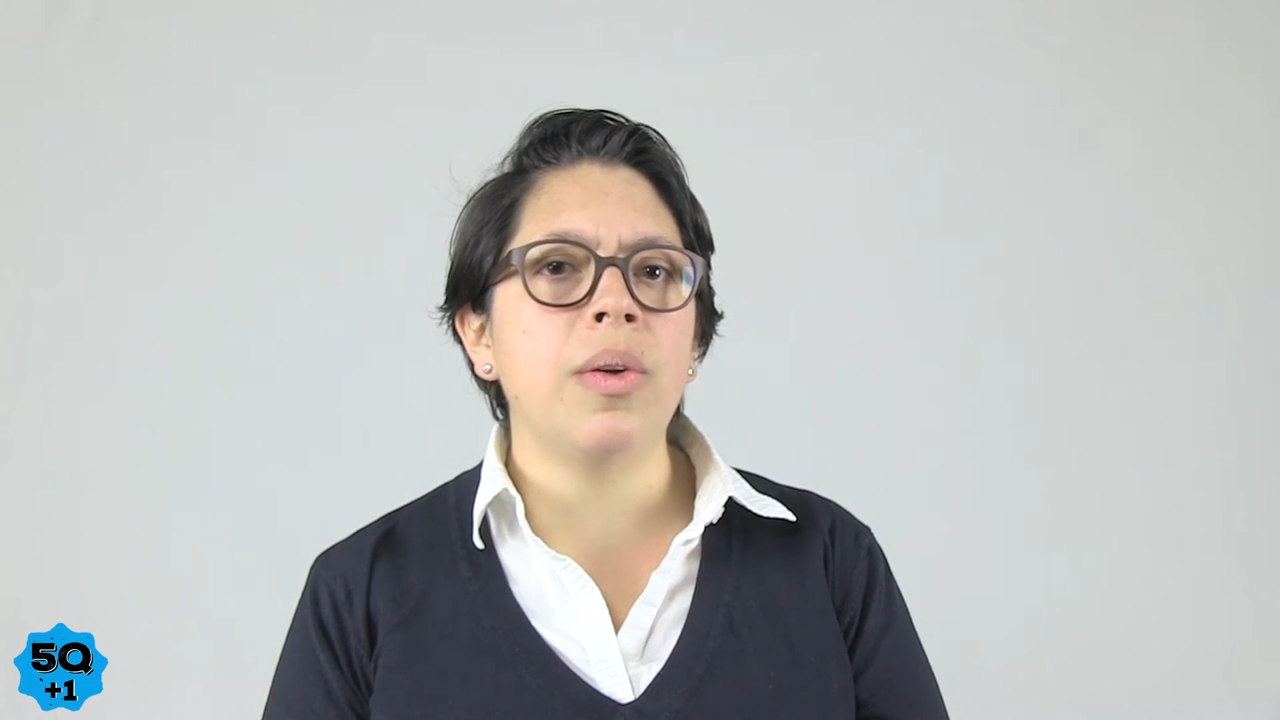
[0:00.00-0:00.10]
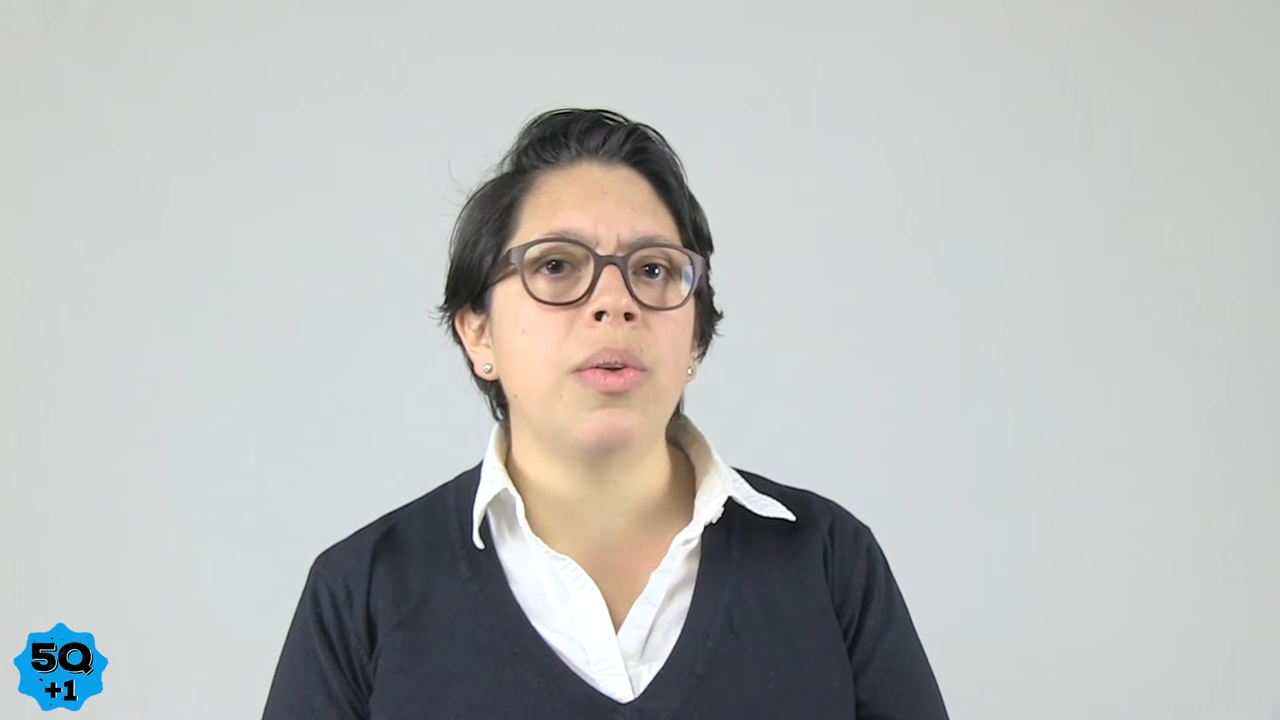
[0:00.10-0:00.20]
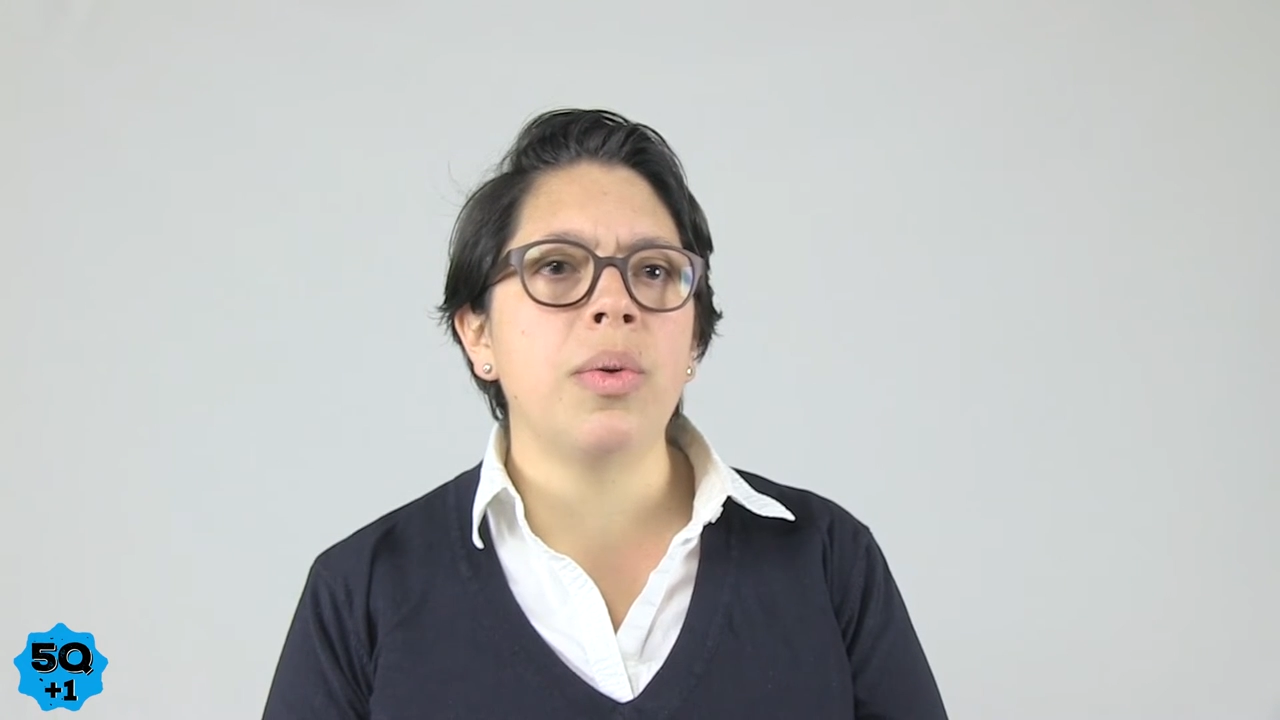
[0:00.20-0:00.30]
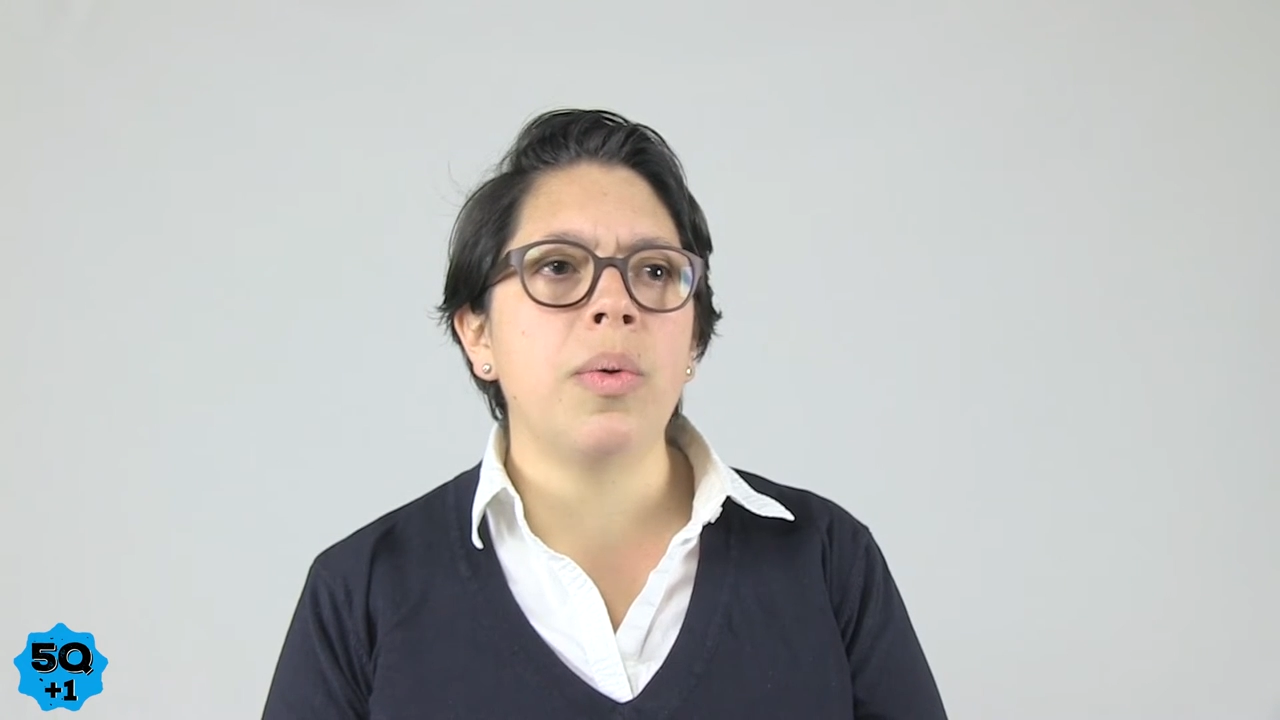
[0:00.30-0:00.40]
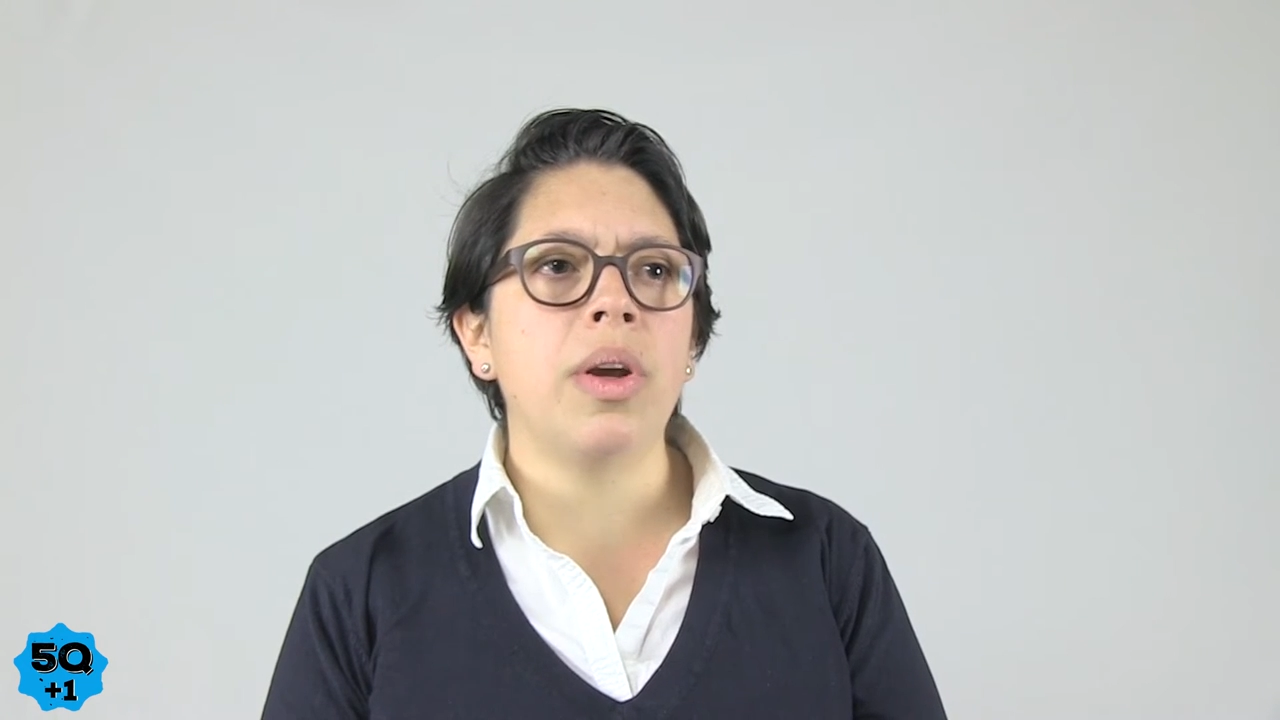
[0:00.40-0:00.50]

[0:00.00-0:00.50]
those who